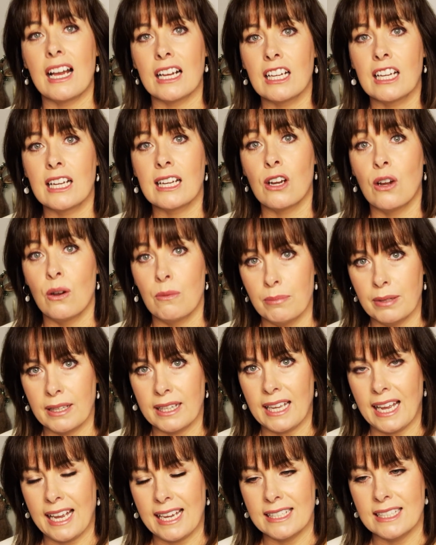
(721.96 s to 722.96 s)

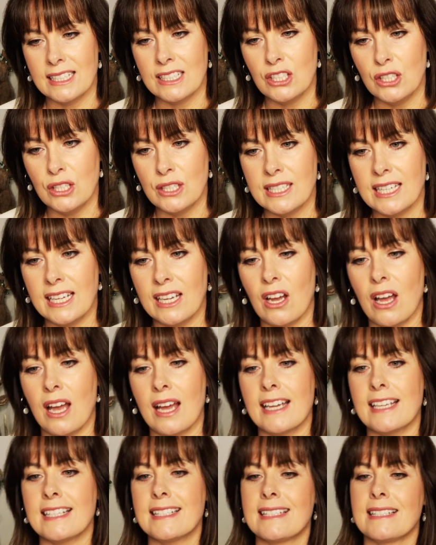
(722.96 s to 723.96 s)
uncomplicated
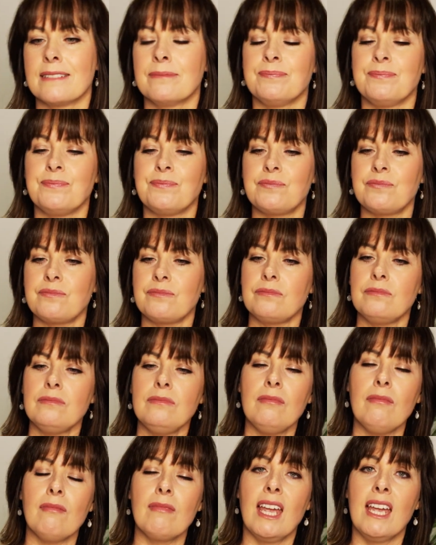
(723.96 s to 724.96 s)
UTIs.
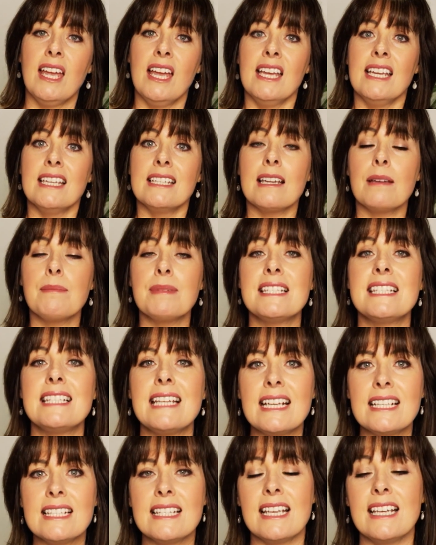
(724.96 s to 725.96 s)
Number
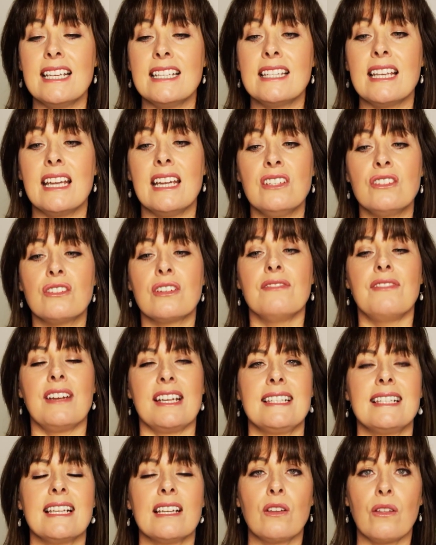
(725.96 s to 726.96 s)
six is
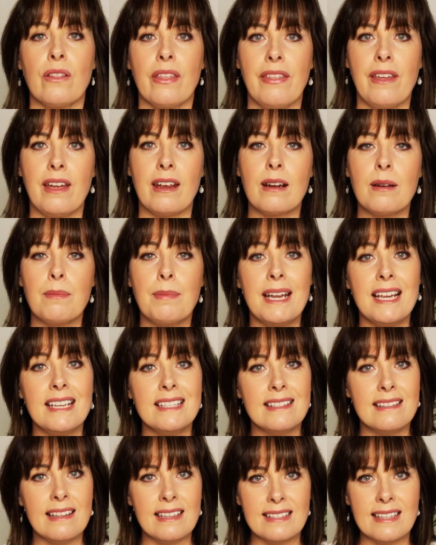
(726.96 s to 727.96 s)
intravesical
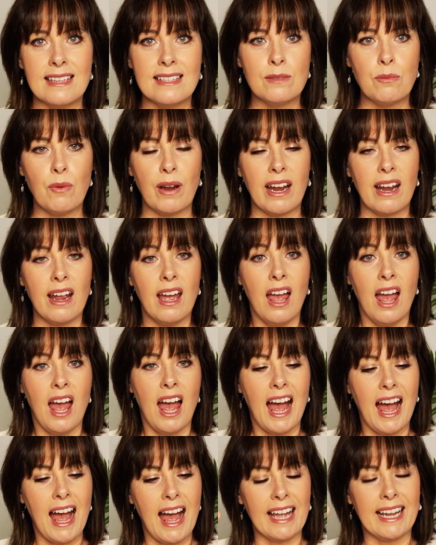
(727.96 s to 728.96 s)
therapies. This is where
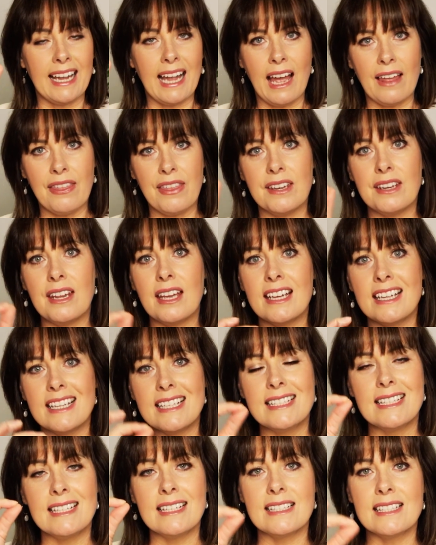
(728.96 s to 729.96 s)
a catheter
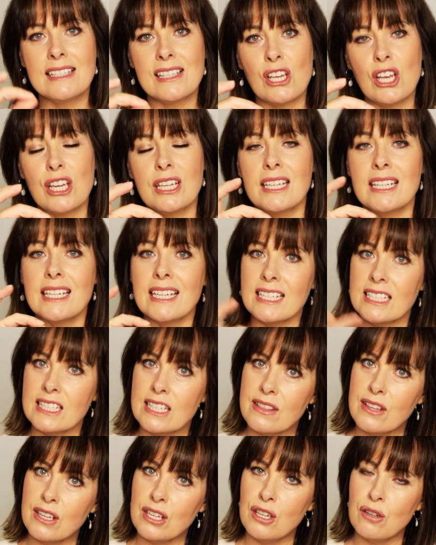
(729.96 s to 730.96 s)
is inserted
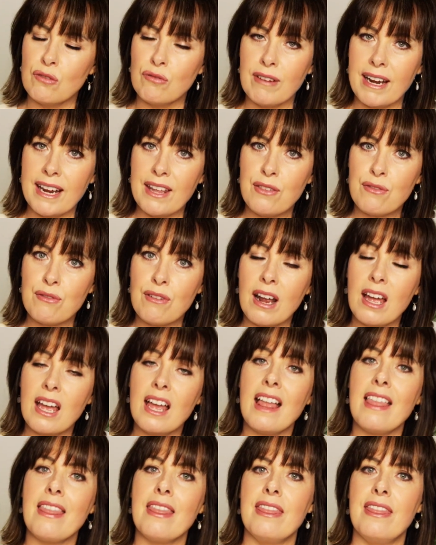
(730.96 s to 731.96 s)
into the
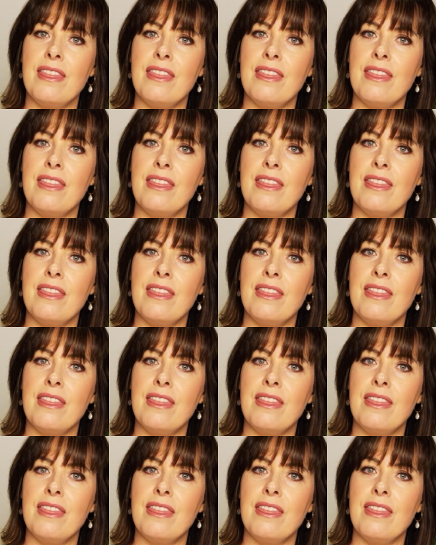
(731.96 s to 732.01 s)
urethra,